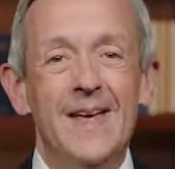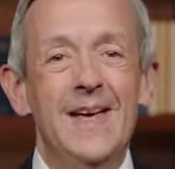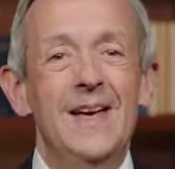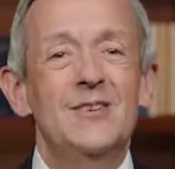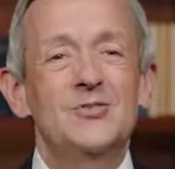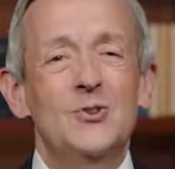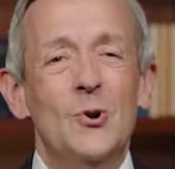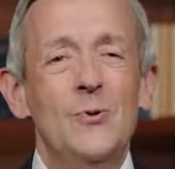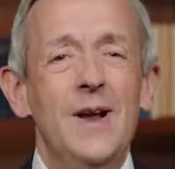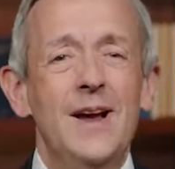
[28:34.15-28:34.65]

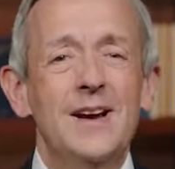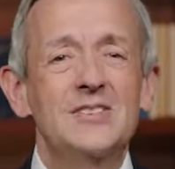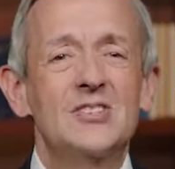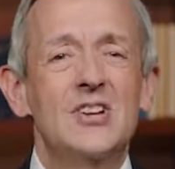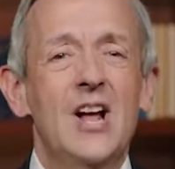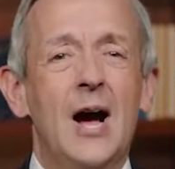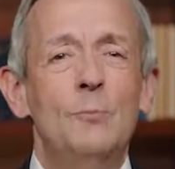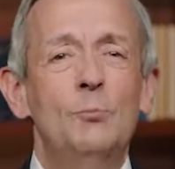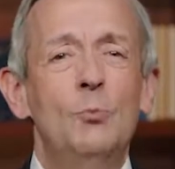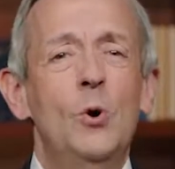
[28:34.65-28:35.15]
So next
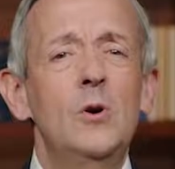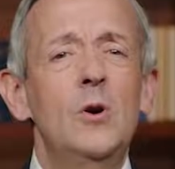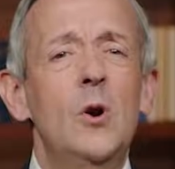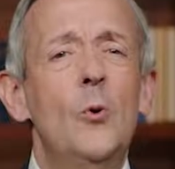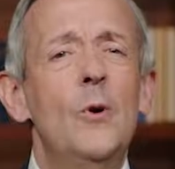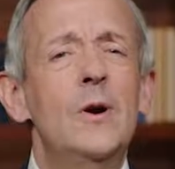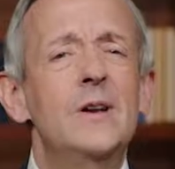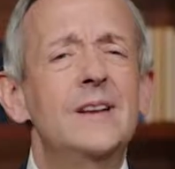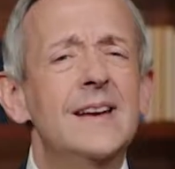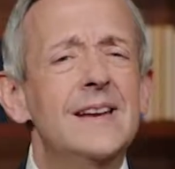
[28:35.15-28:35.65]
time, we'll
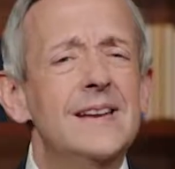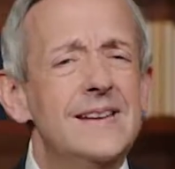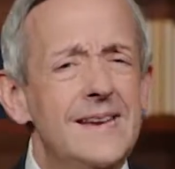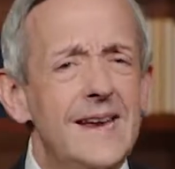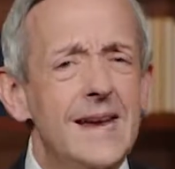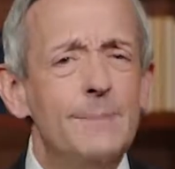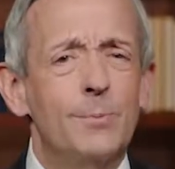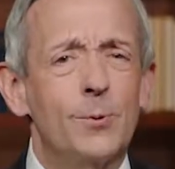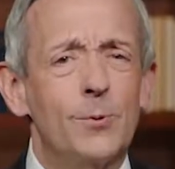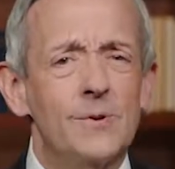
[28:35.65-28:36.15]
go into
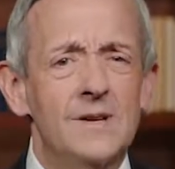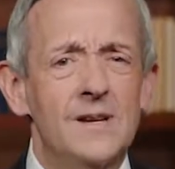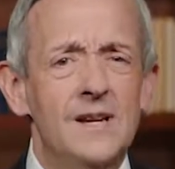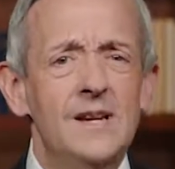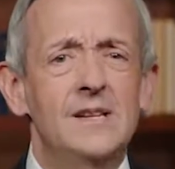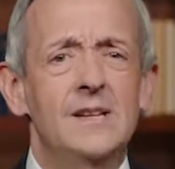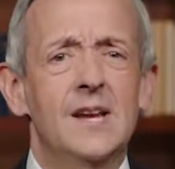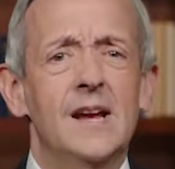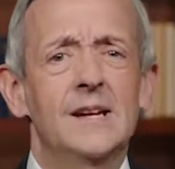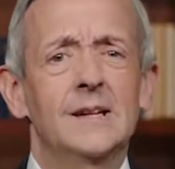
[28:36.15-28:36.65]
deeper
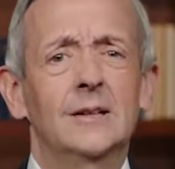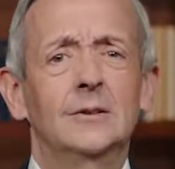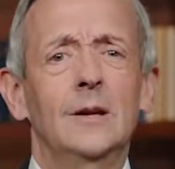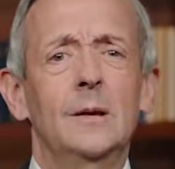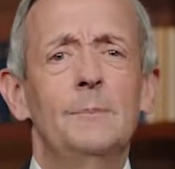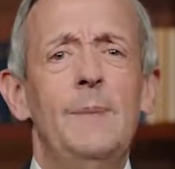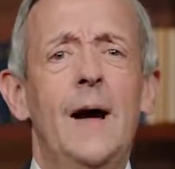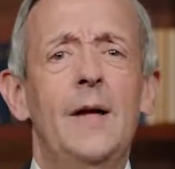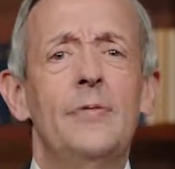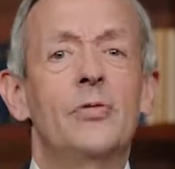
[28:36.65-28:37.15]
detail
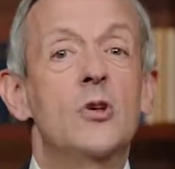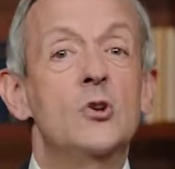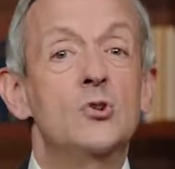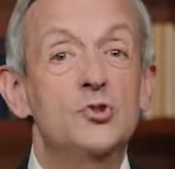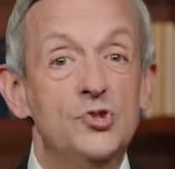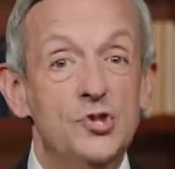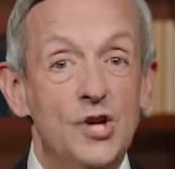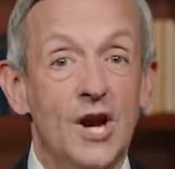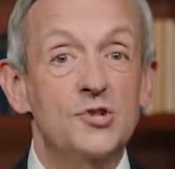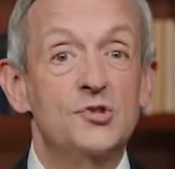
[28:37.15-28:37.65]
about the
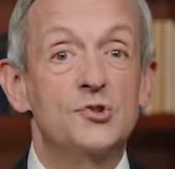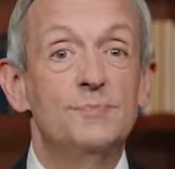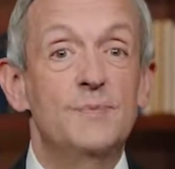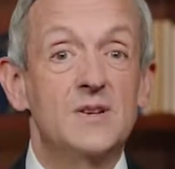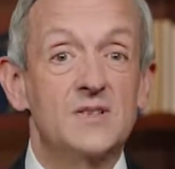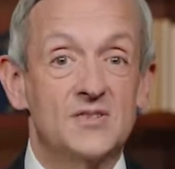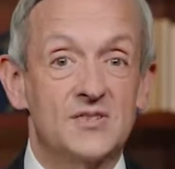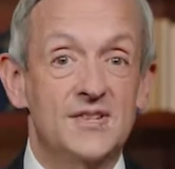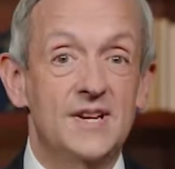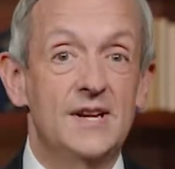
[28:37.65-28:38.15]
judgment
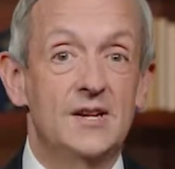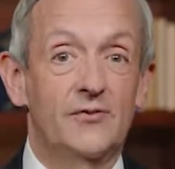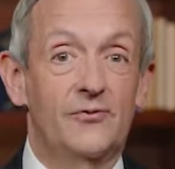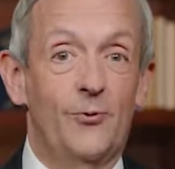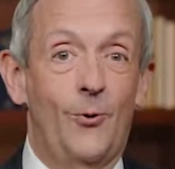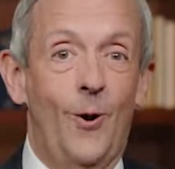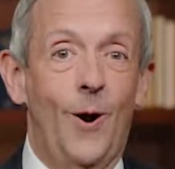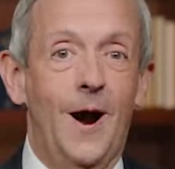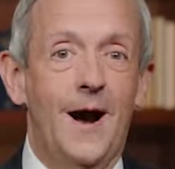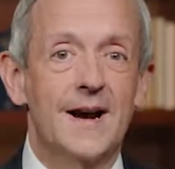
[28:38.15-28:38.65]
seat of
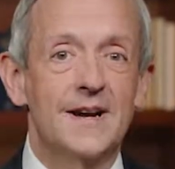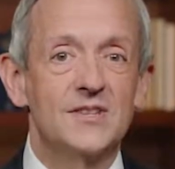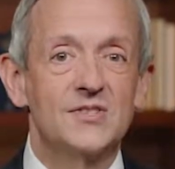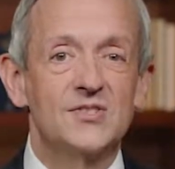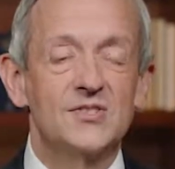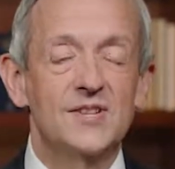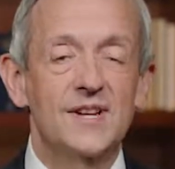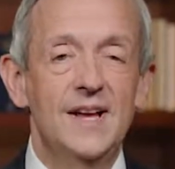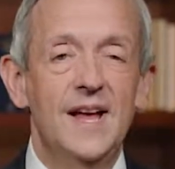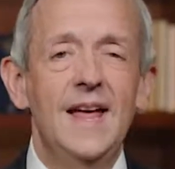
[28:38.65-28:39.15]

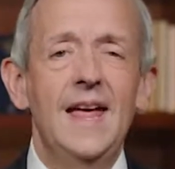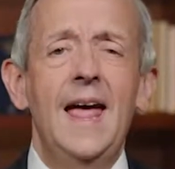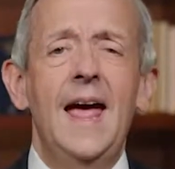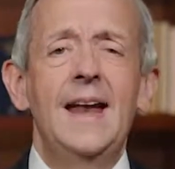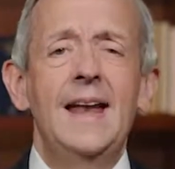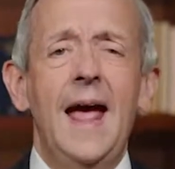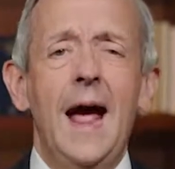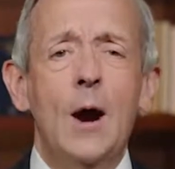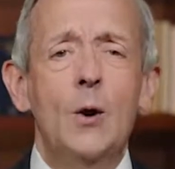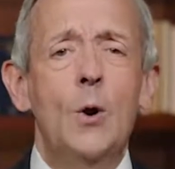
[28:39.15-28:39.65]
Christ and
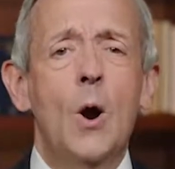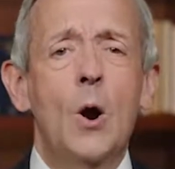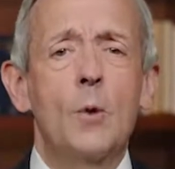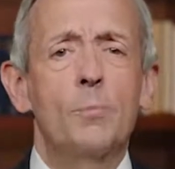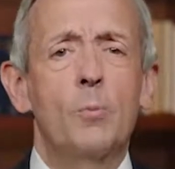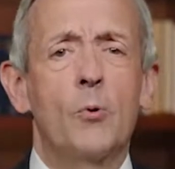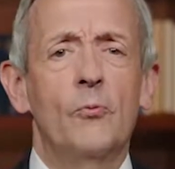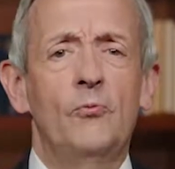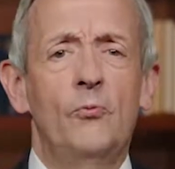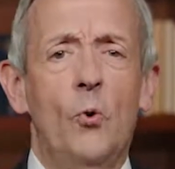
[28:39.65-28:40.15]
how our
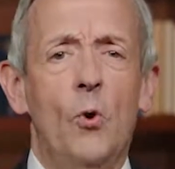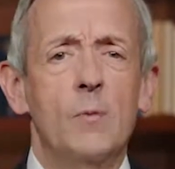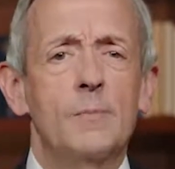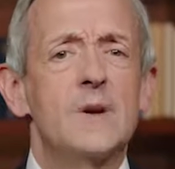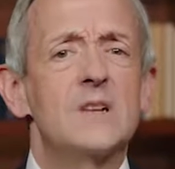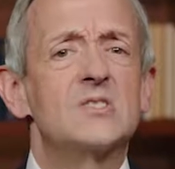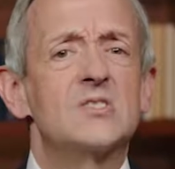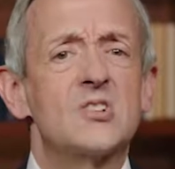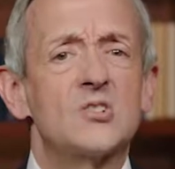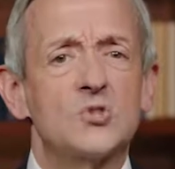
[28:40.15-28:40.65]

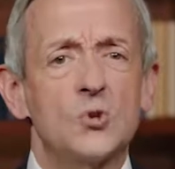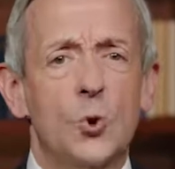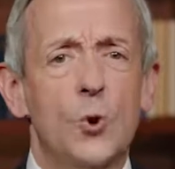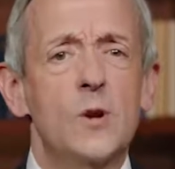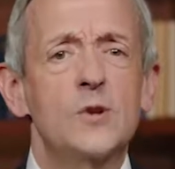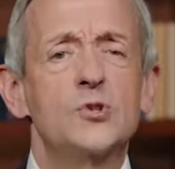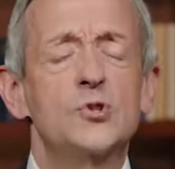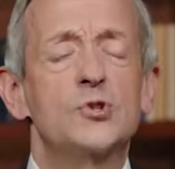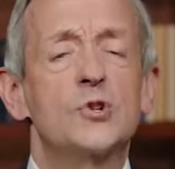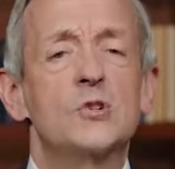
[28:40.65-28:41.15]
performance as
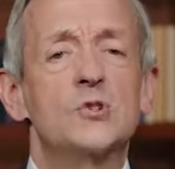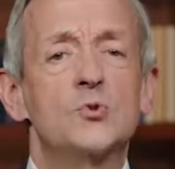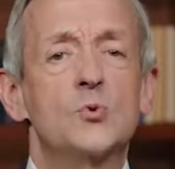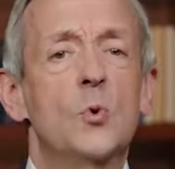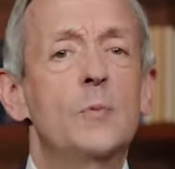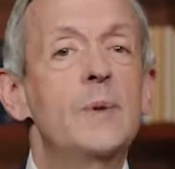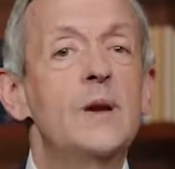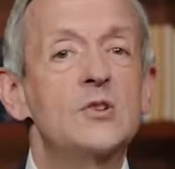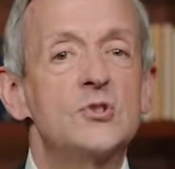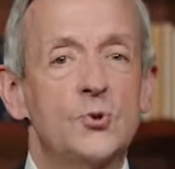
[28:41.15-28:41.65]
Christians will
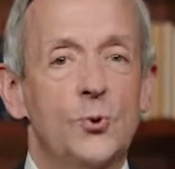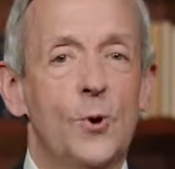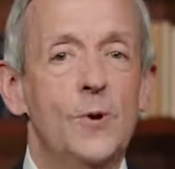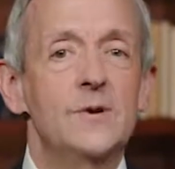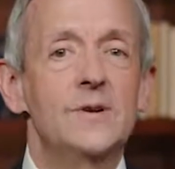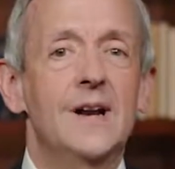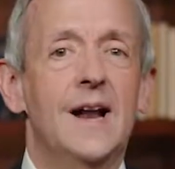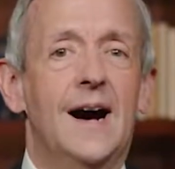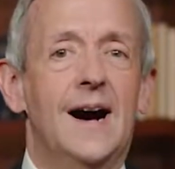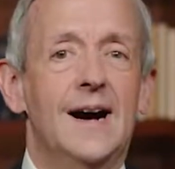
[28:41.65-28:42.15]
be
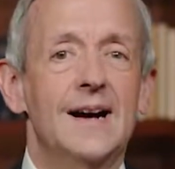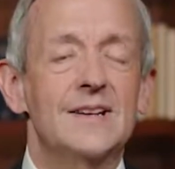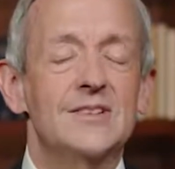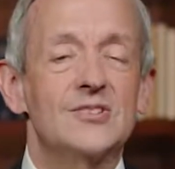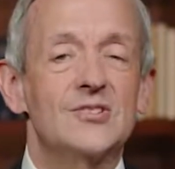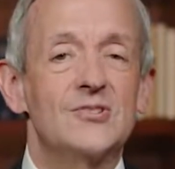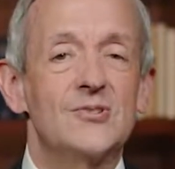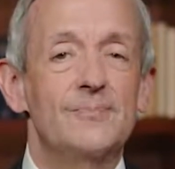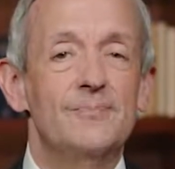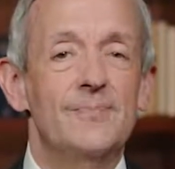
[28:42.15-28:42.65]

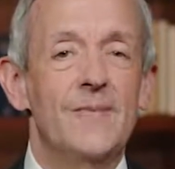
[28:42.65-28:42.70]
scrutinized.